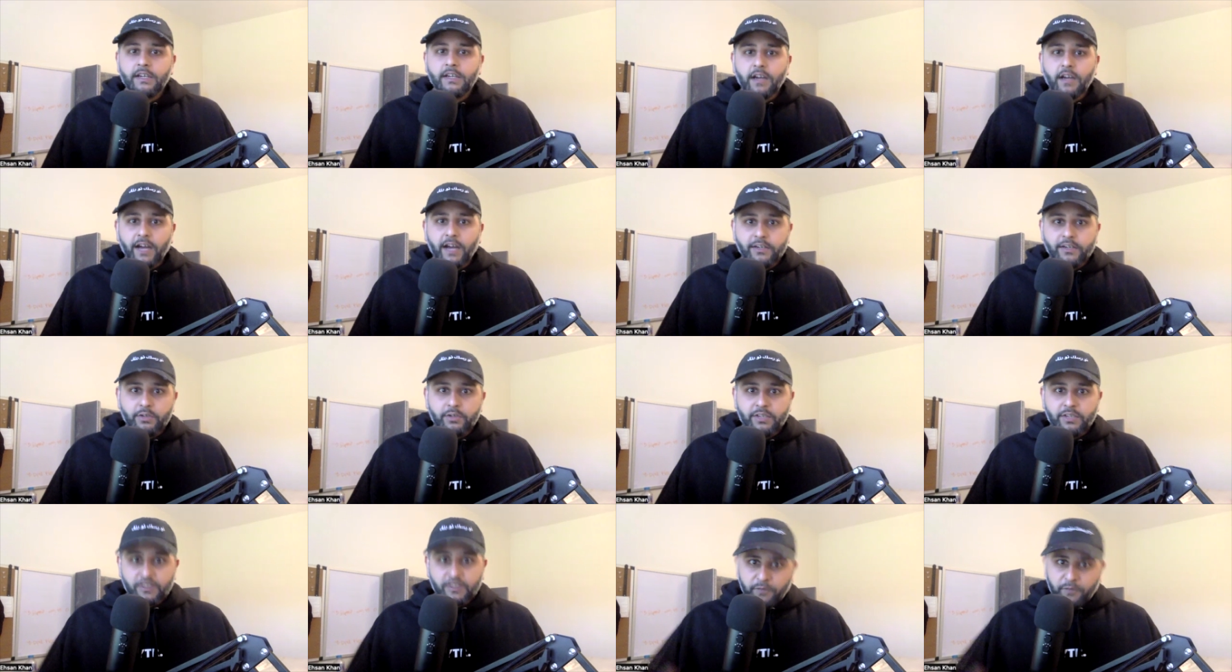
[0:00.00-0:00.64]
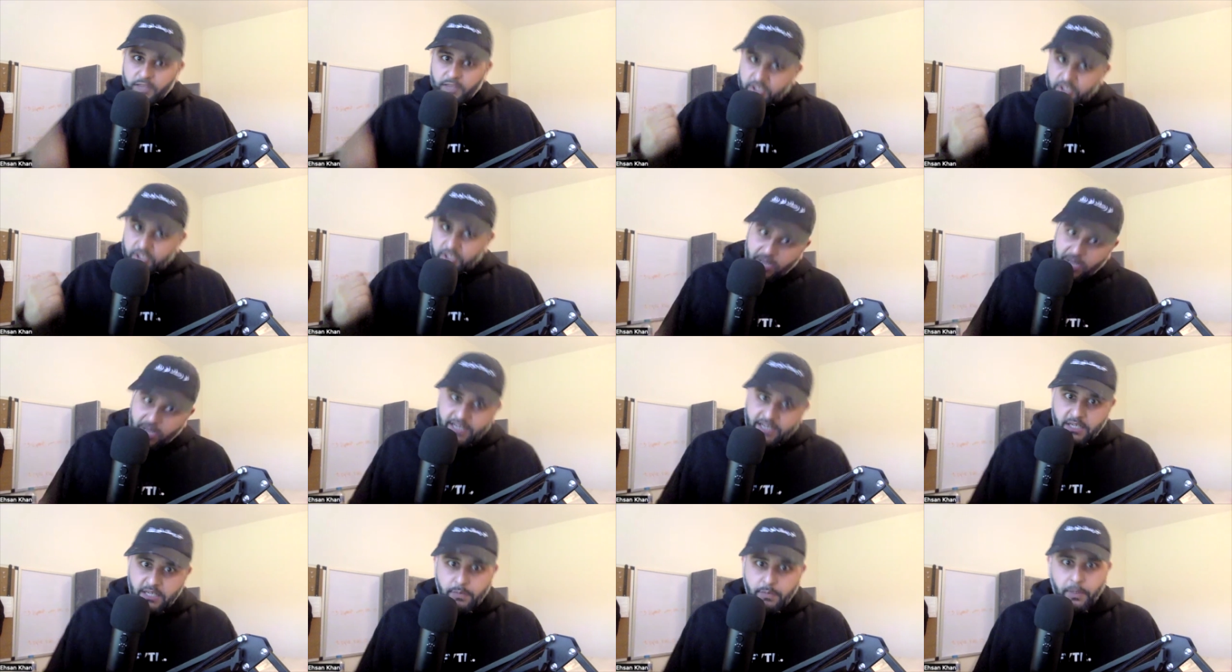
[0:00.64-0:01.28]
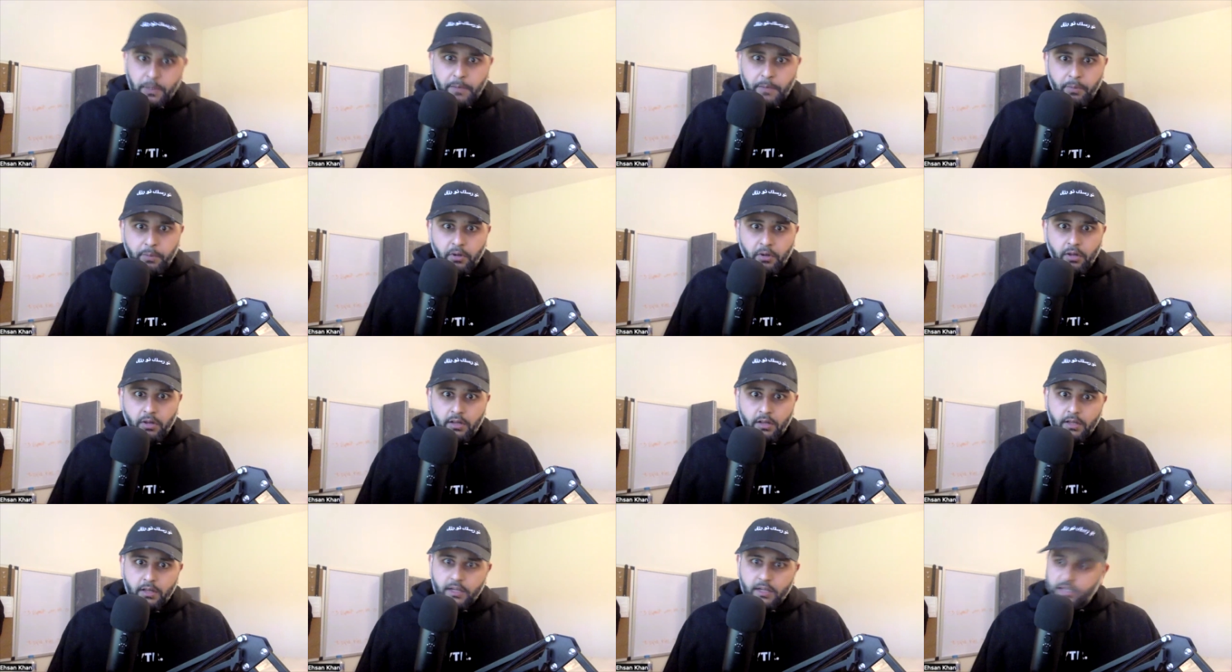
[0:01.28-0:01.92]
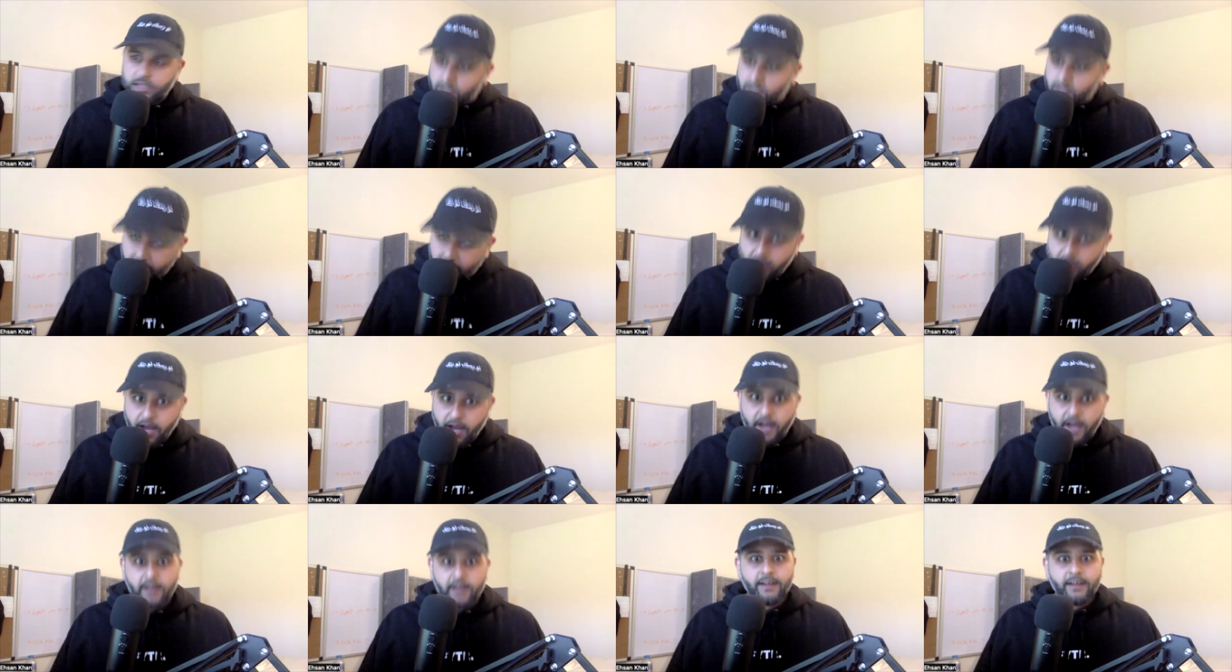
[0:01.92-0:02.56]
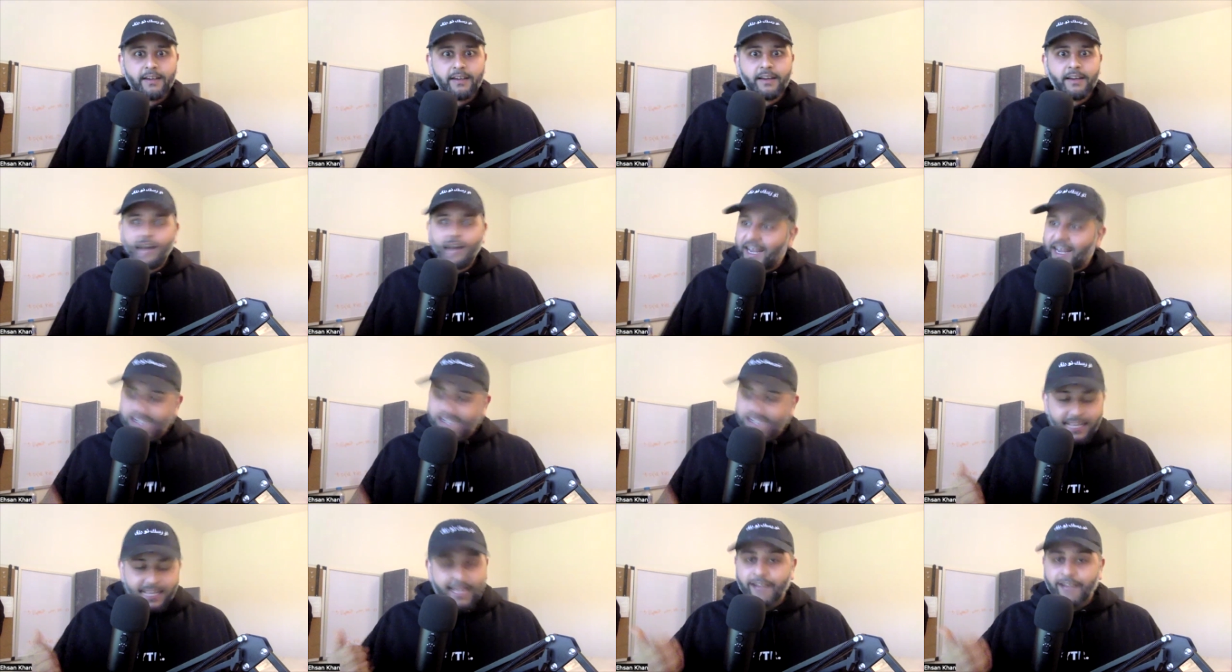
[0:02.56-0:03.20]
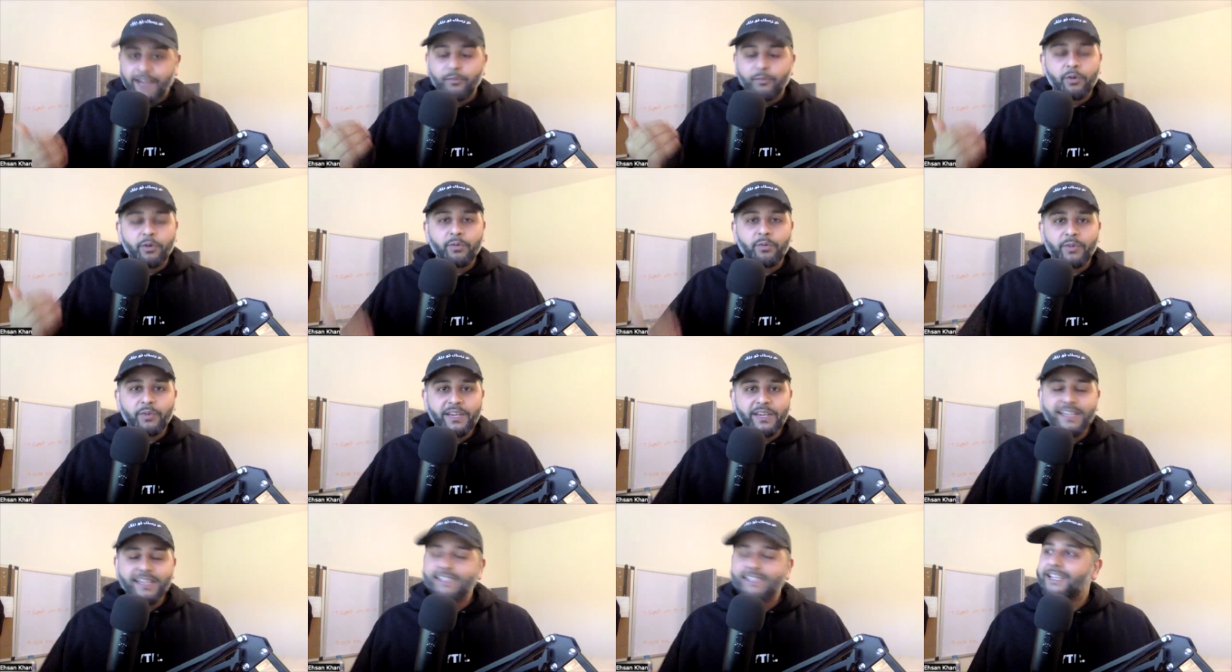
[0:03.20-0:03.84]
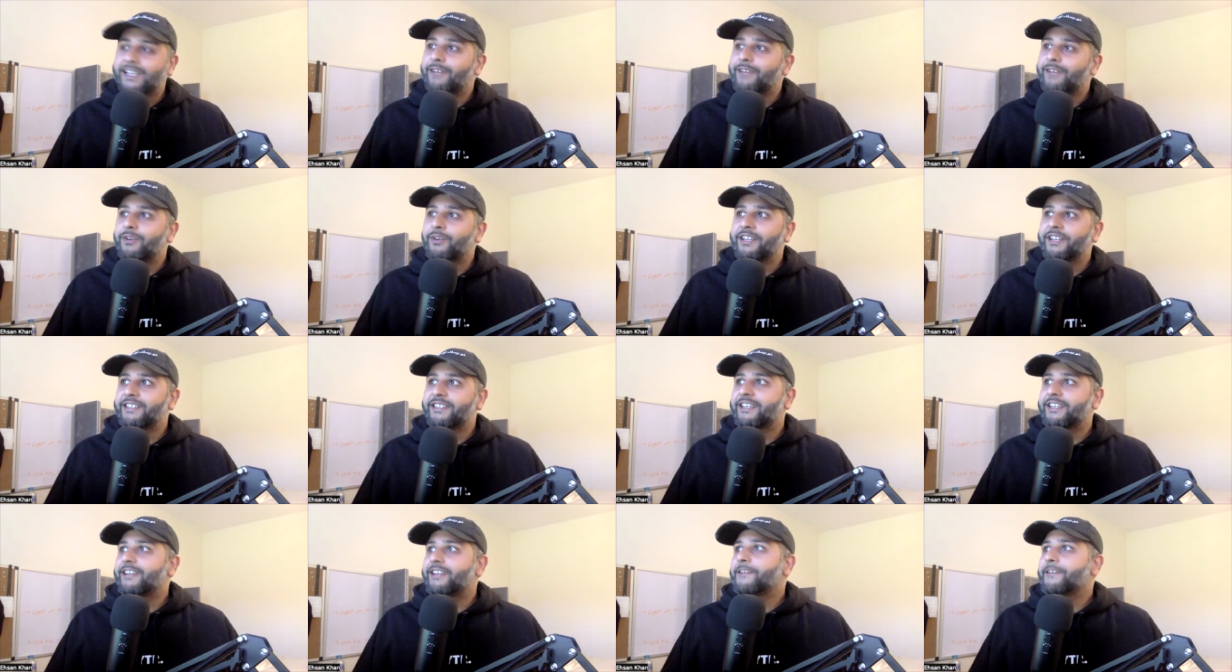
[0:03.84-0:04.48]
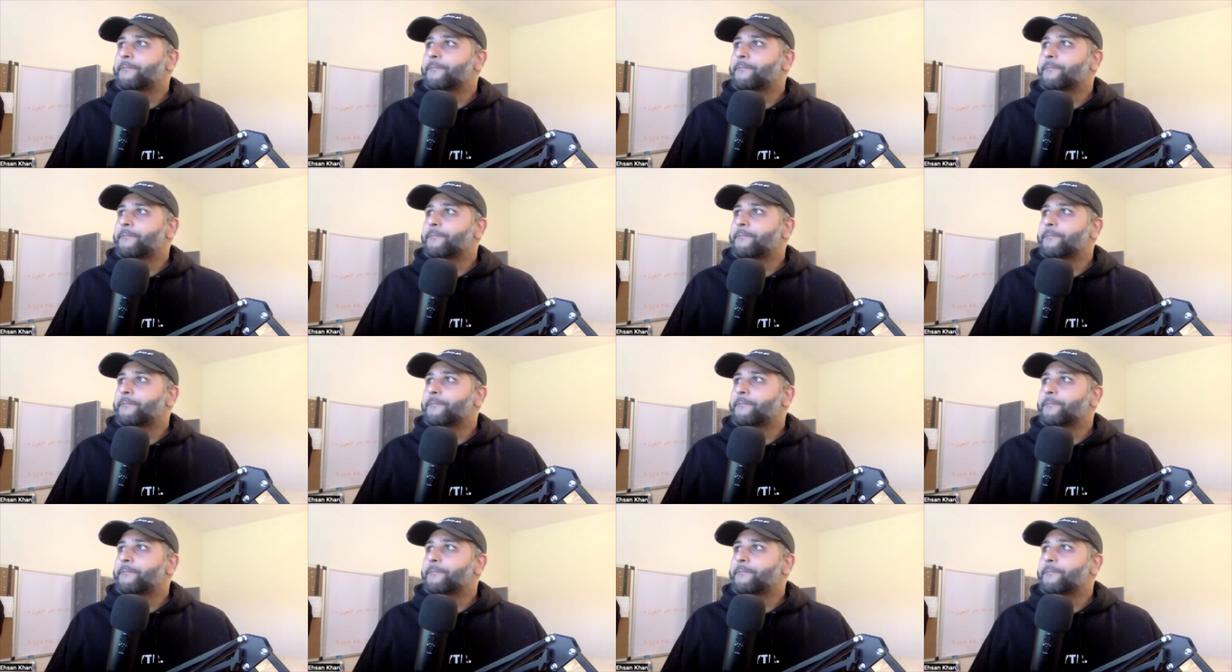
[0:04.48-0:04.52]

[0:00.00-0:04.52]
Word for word: I do this for the Chinese news. people. Yeah, I take. And exactly. what, what did he say? What did he say?